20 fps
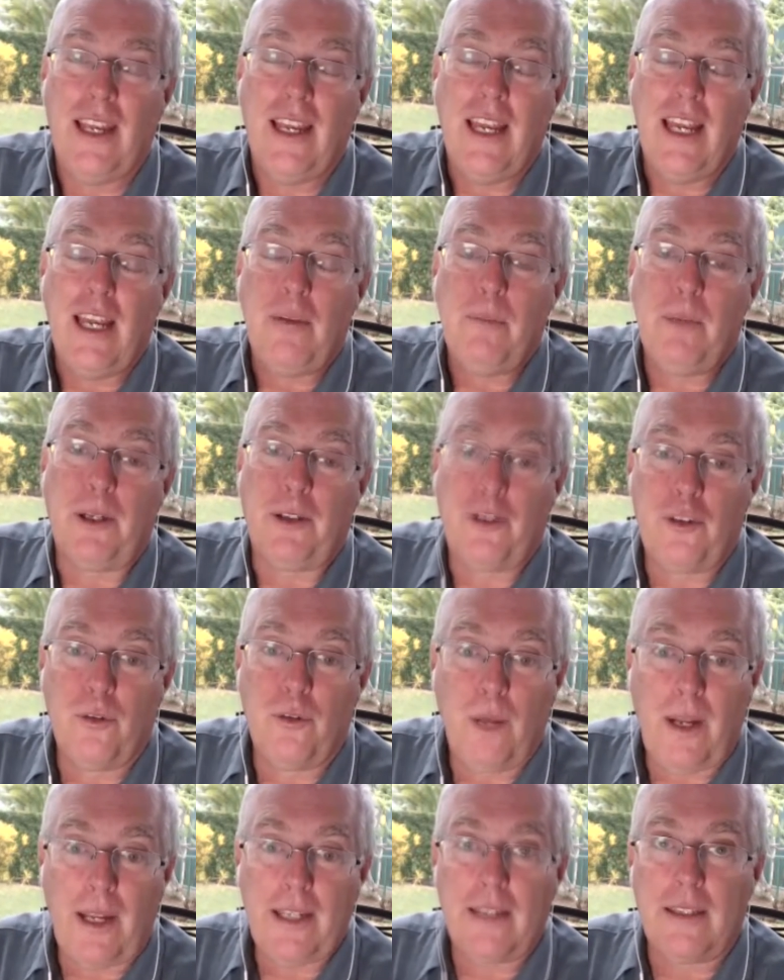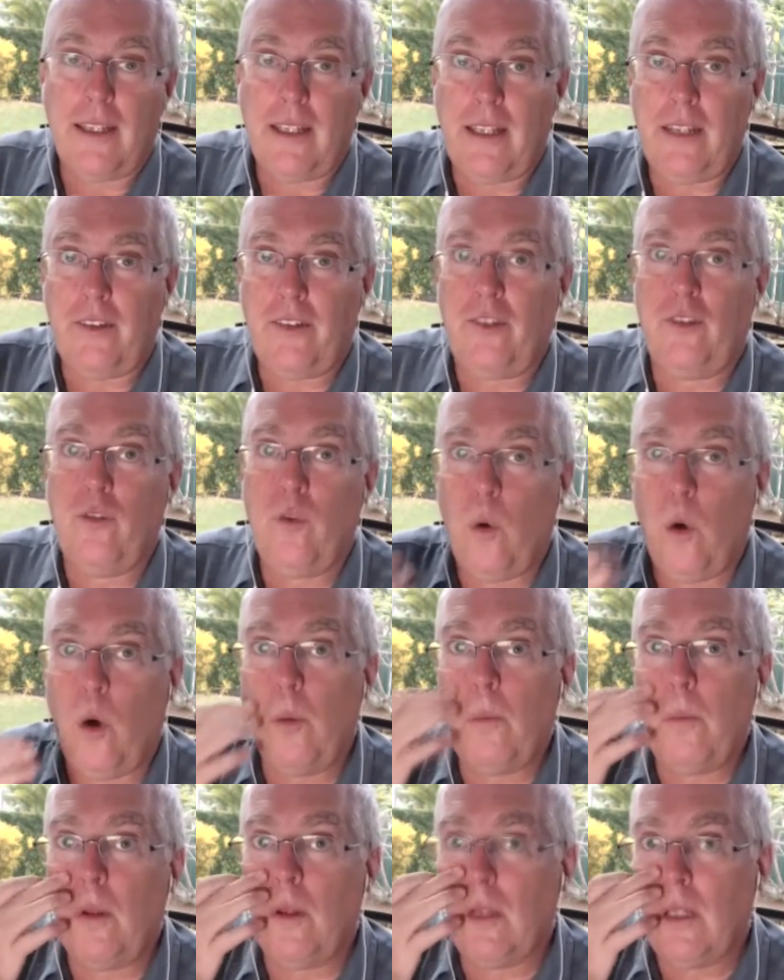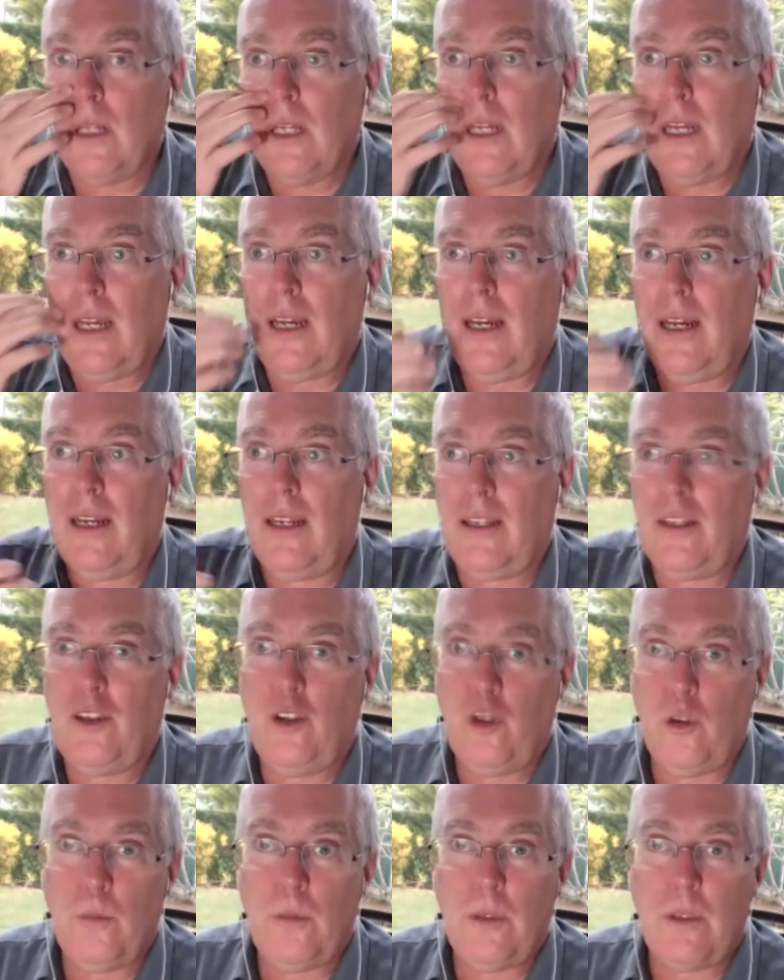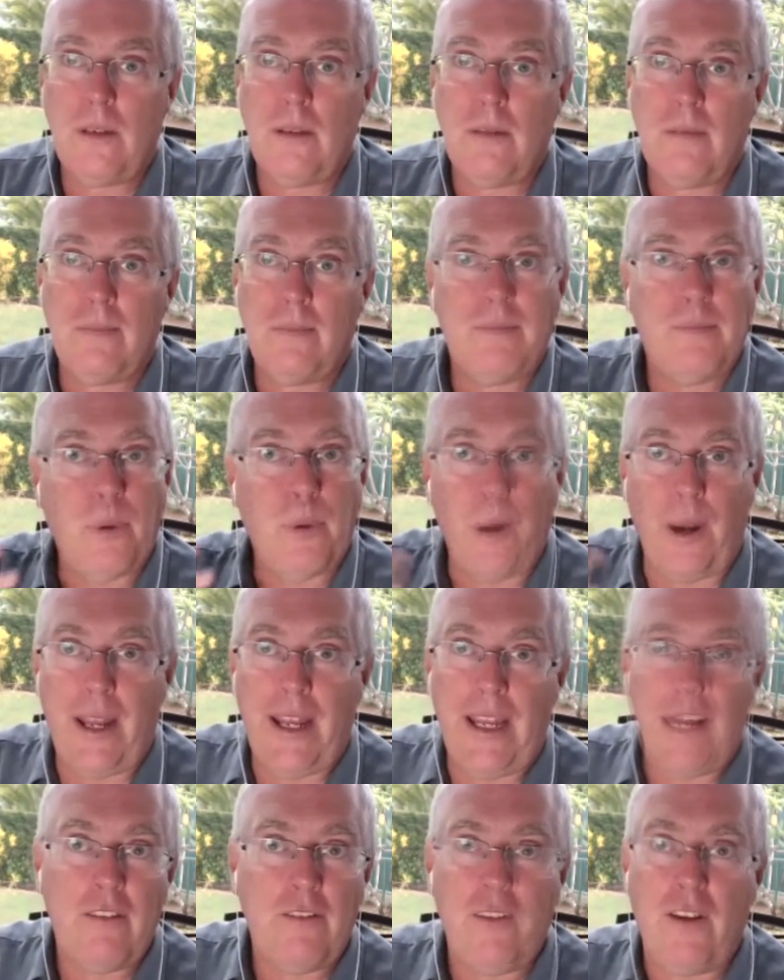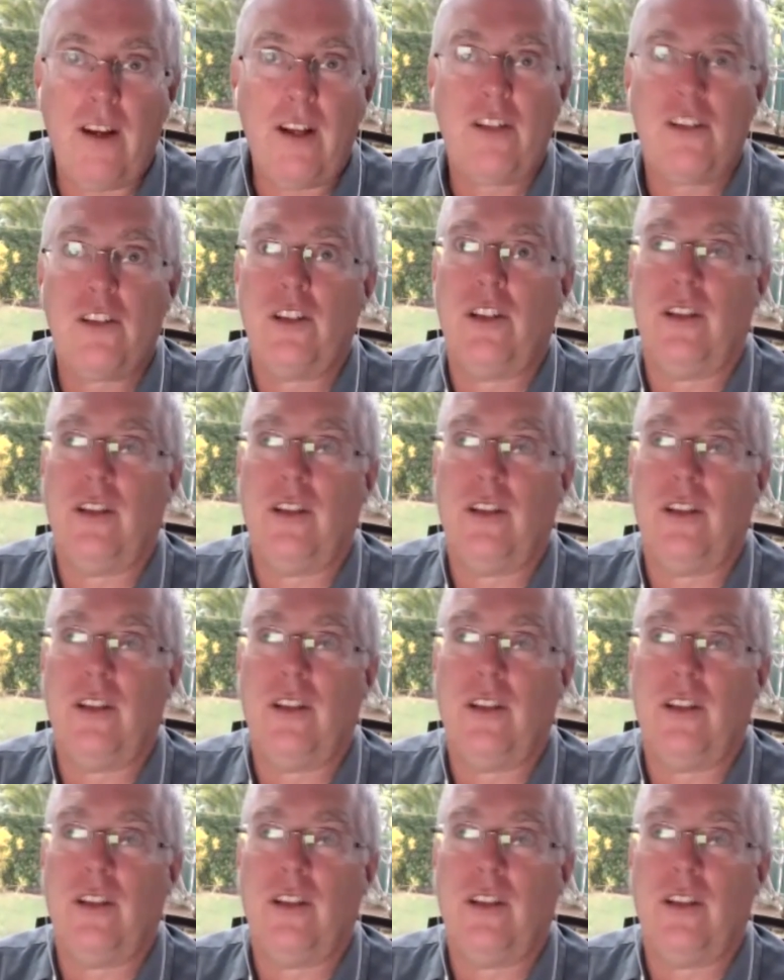Yeah. But you're right. Like, it's normal human brain function.